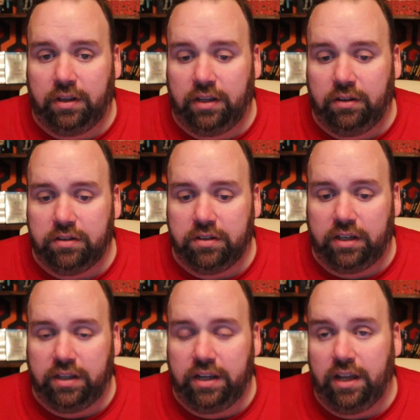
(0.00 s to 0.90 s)
it looks
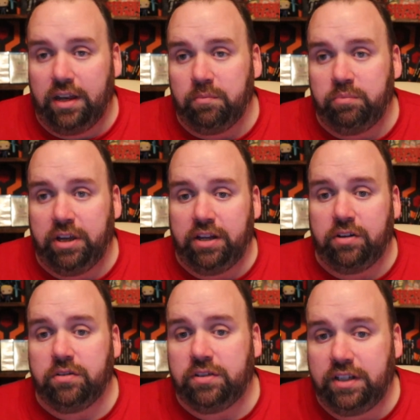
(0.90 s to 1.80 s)
like they got a
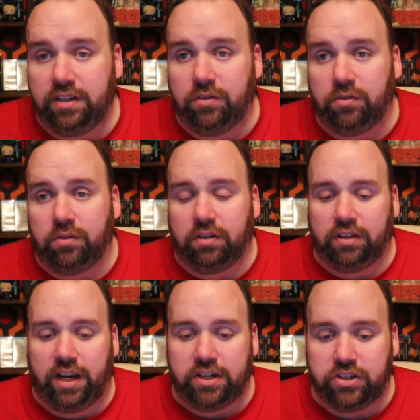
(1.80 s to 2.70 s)
better deal
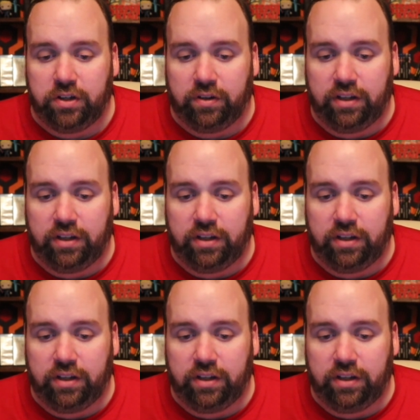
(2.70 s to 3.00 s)
last year.